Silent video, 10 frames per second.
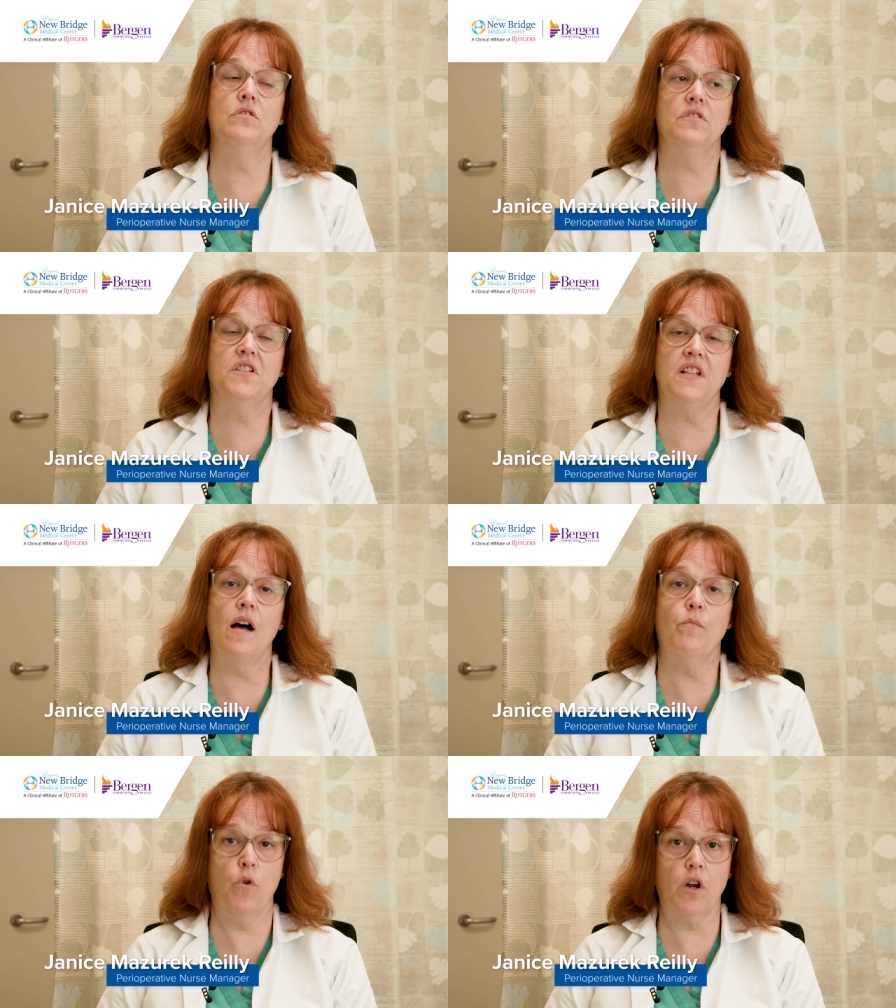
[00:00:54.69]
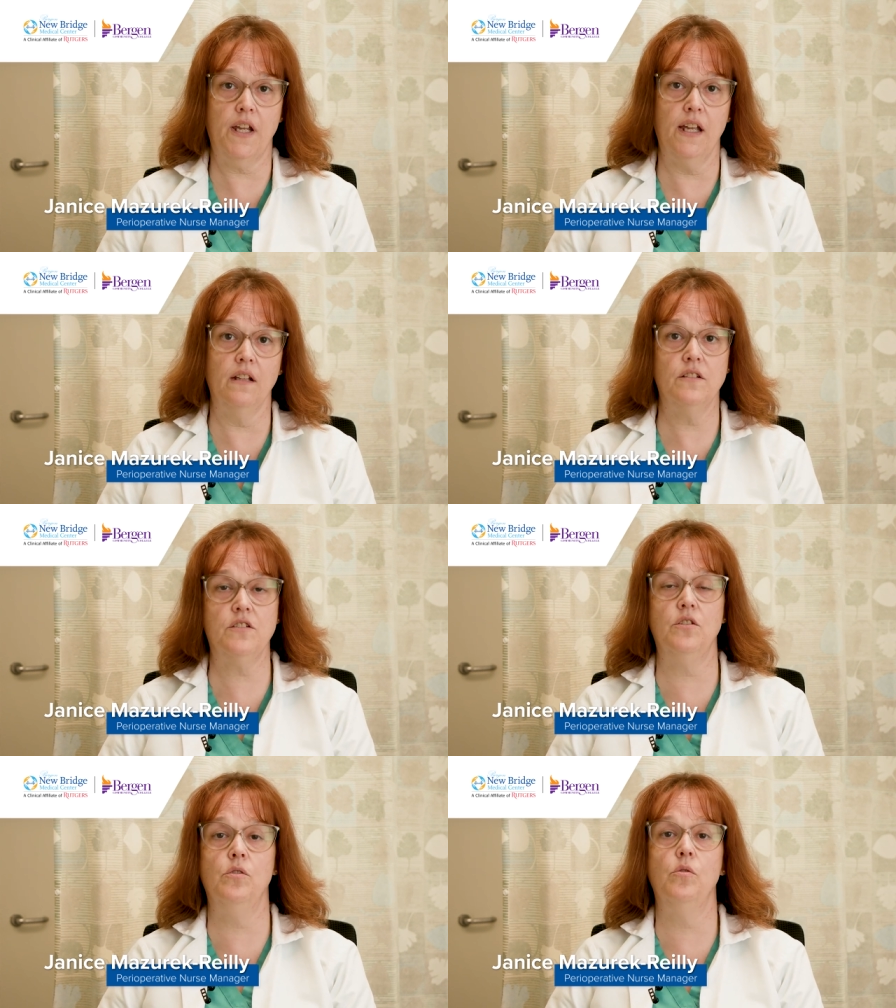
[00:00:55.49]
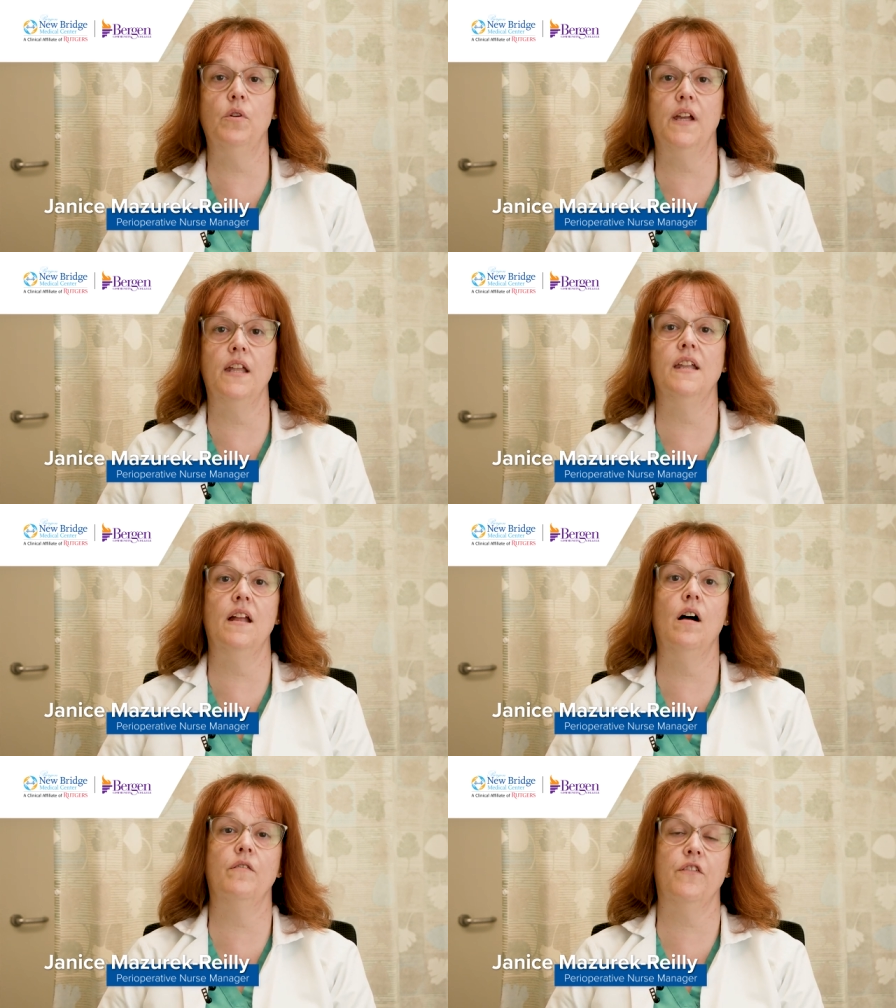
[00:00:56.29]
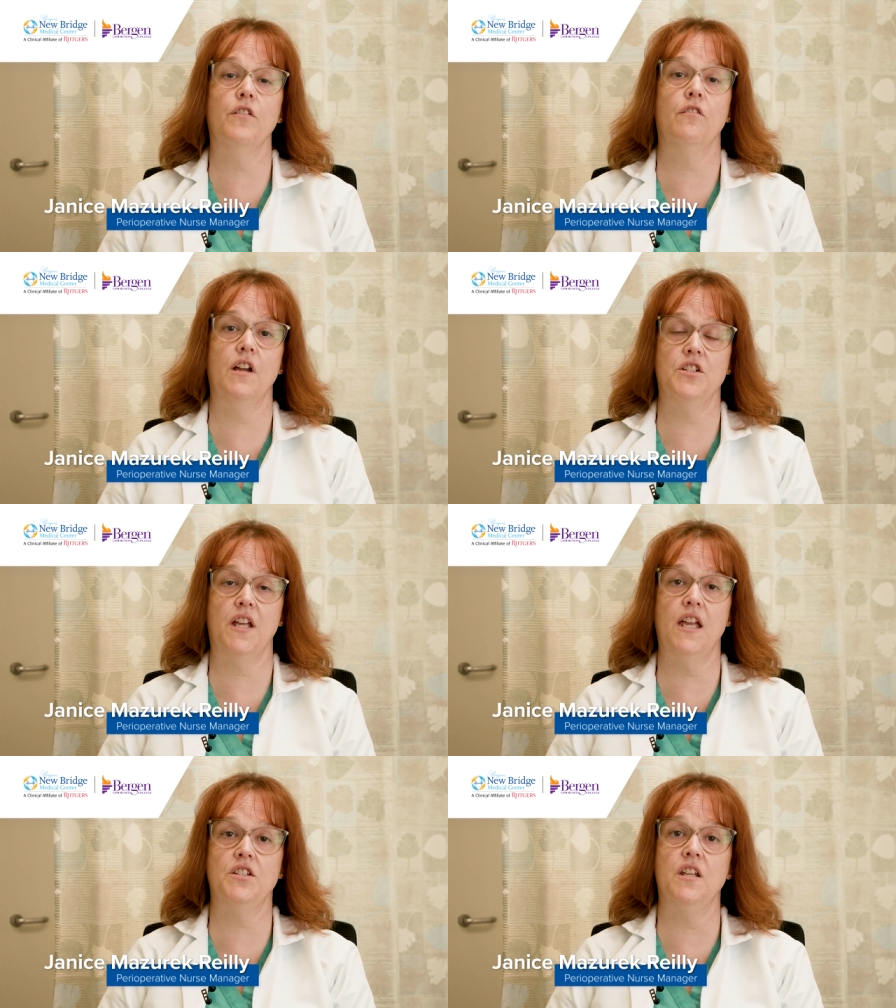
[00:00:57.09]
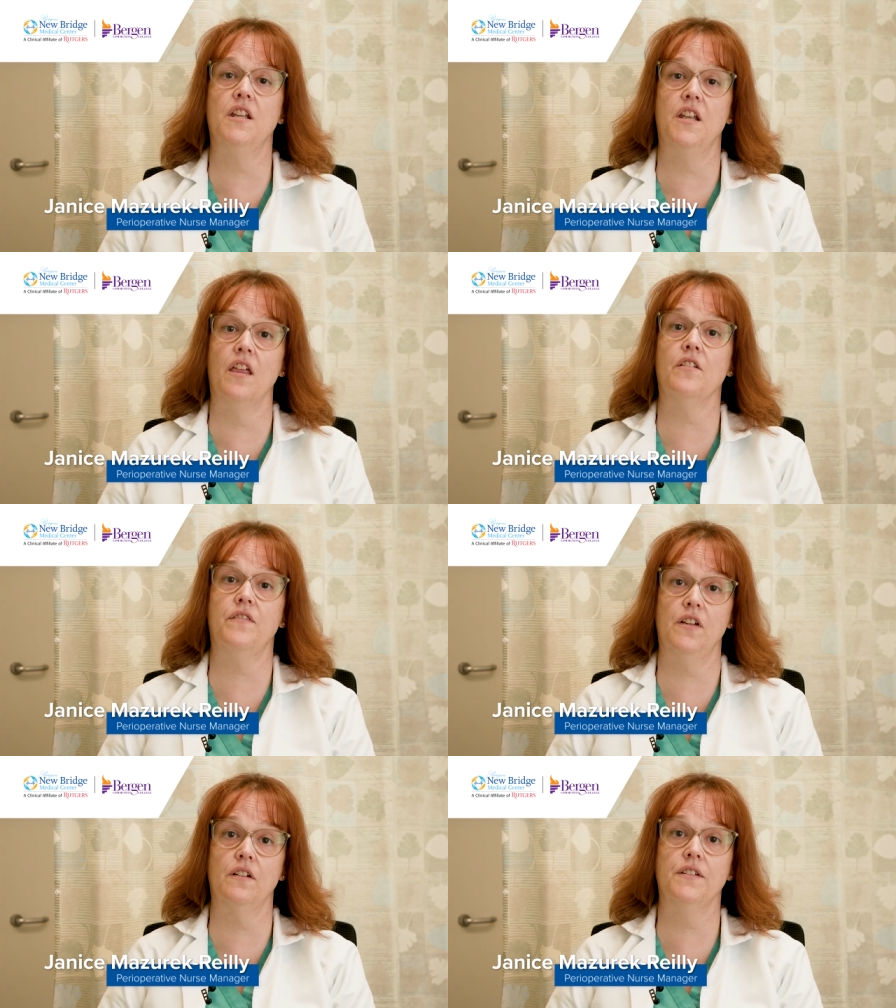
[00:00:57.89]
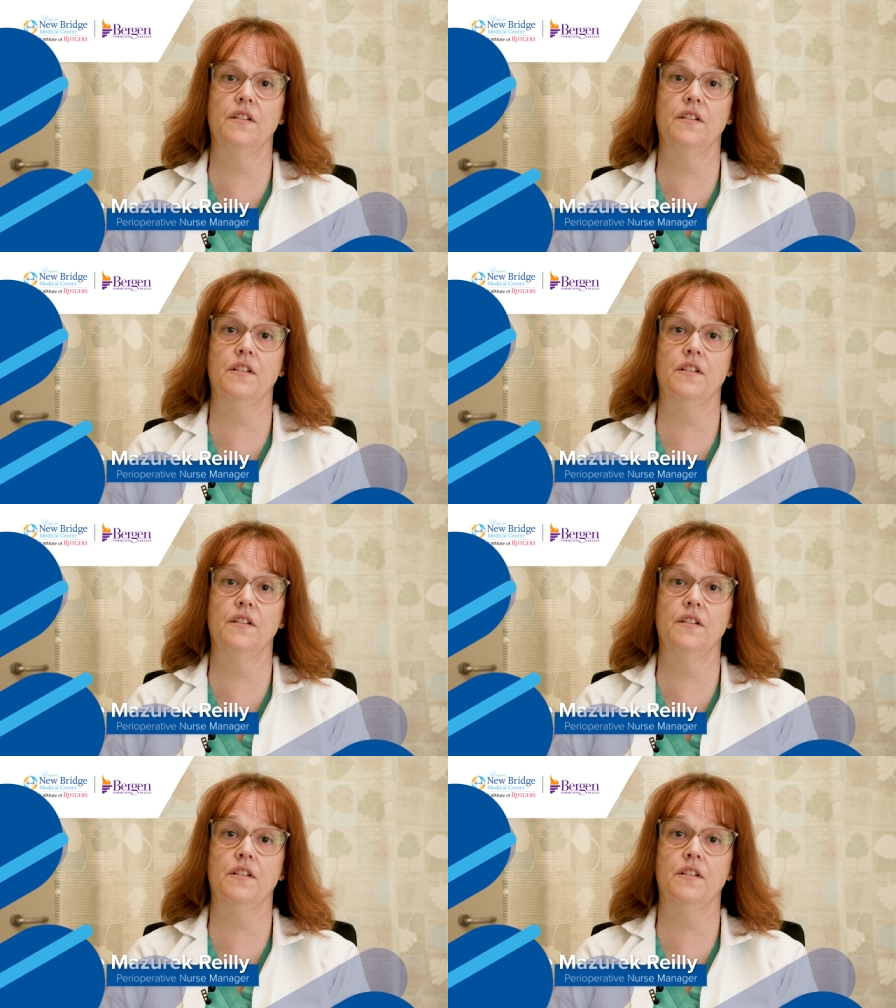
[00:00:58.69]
stop working to get a further education in another field.